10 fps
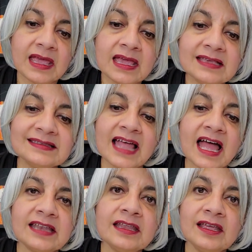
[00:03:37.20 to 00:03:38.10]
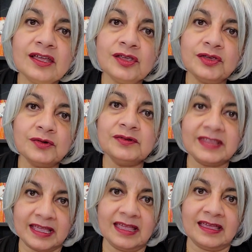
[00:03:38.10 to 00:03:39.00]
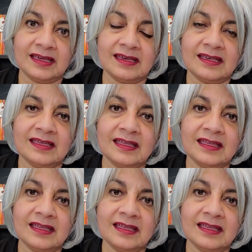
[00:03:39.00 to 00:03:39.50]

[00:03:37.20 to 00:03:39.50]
is that you think